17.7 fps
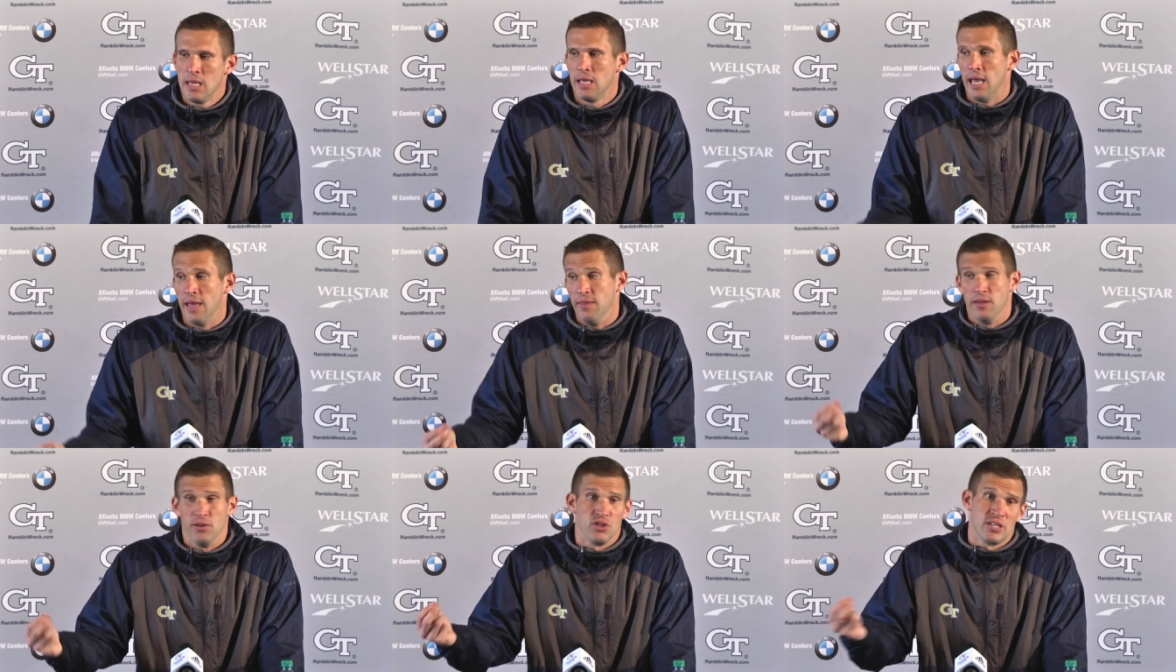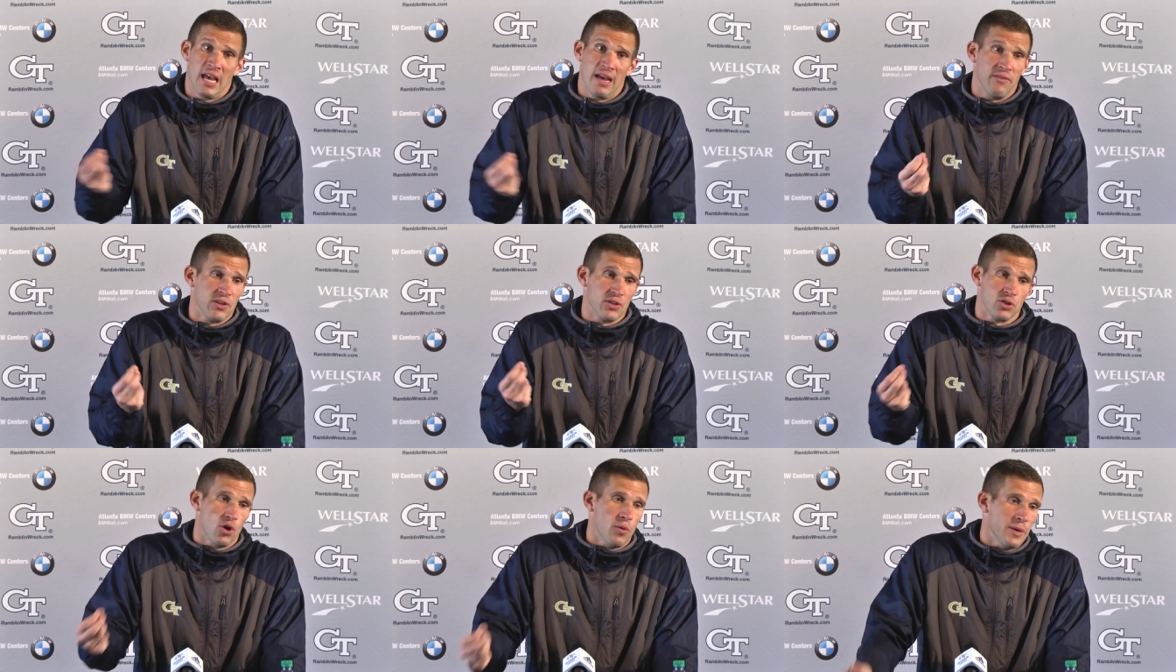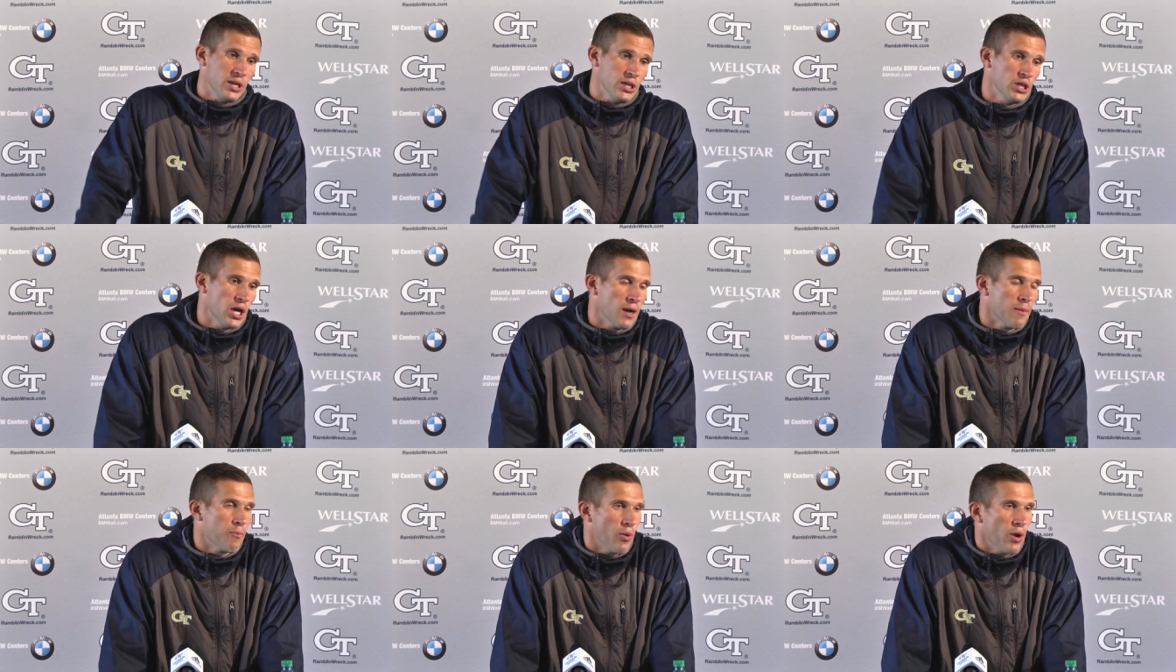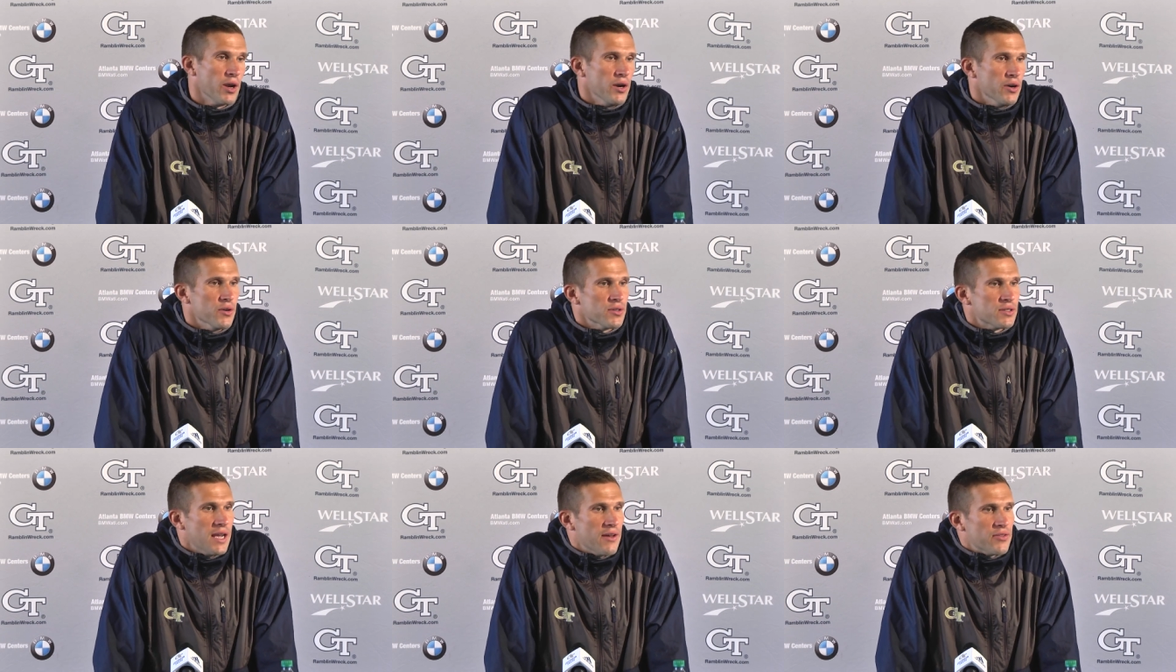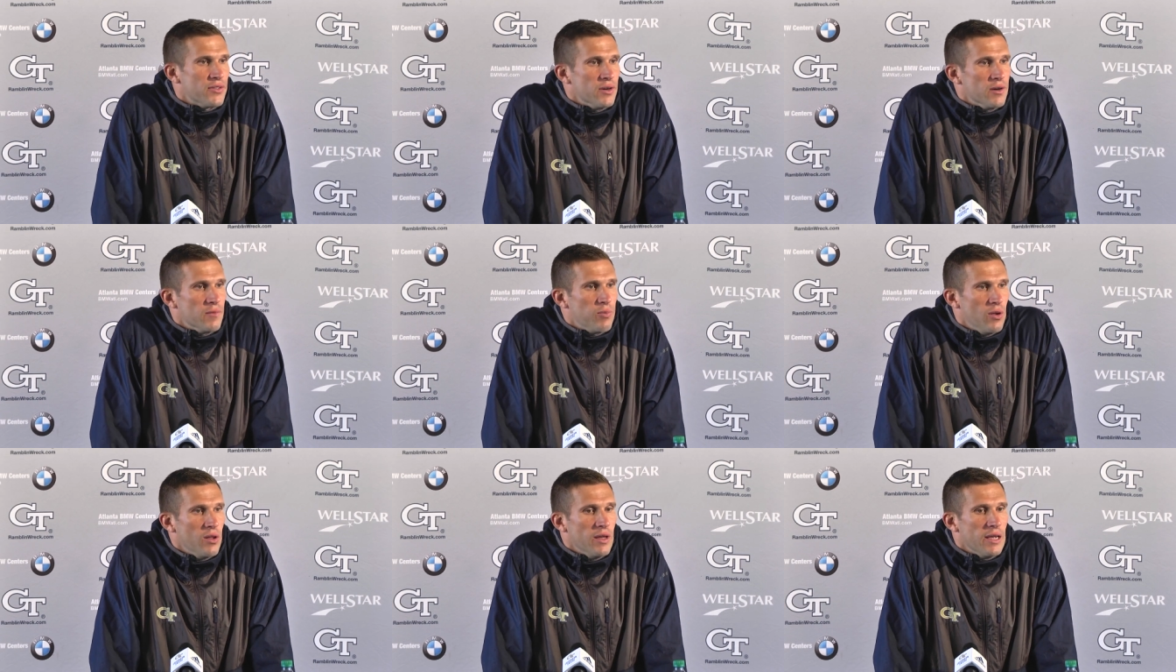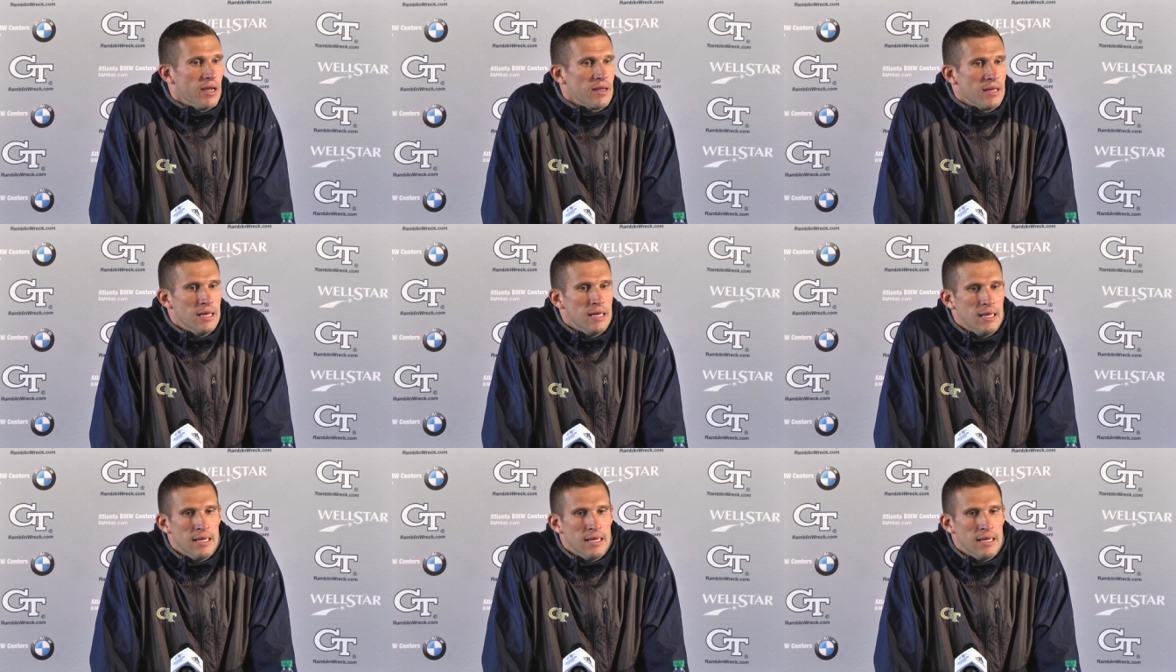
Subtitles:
and then just having so many young players out there playing,